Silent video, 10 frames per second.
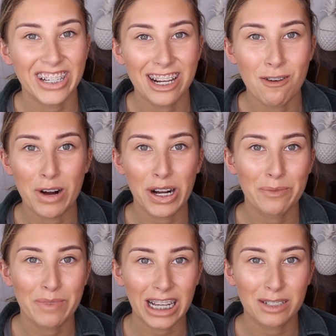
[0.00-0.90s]
and
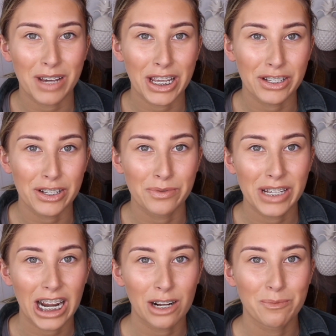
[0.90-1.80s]
welcome back to my YouTube
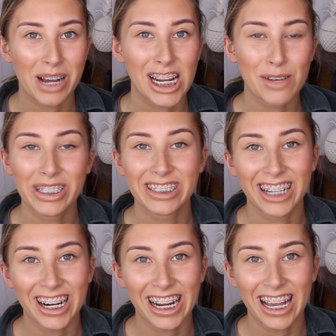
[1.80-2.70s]
channel. My name is
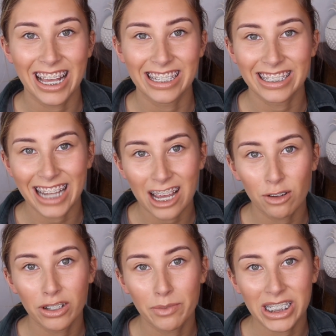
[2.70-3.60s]
Daria and today
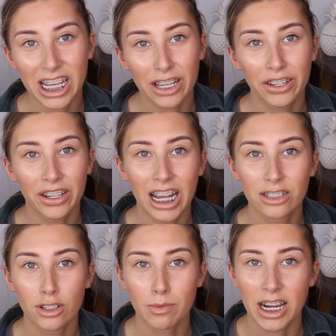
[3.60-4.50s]
I'm going to be taking you
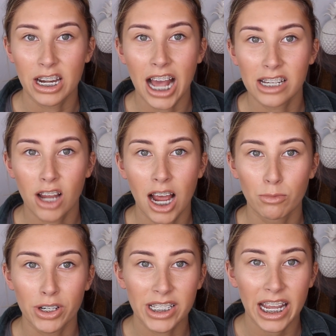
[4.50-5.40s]
guys through my nighttime
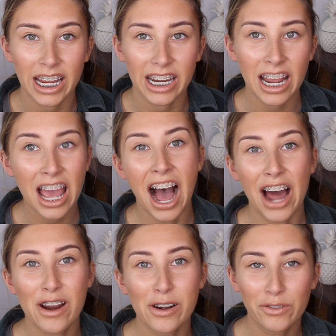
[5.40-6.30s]
routine.
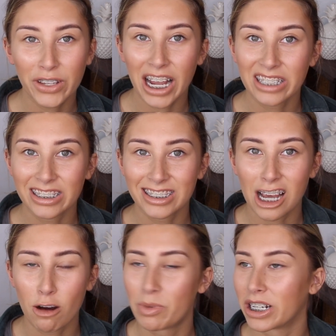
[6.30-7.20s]
I don't know if you guys can
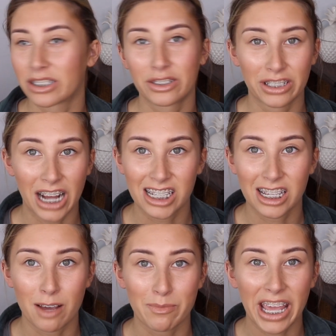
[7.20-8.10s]
tell, but it's not
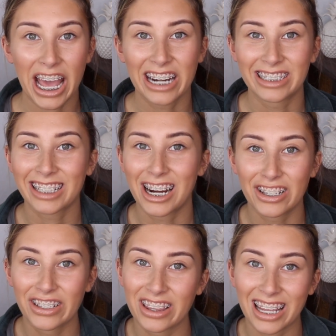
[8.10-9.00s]
nighttime yet. It's
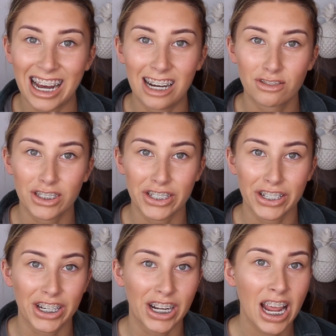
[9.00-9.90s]
currently the afternoon.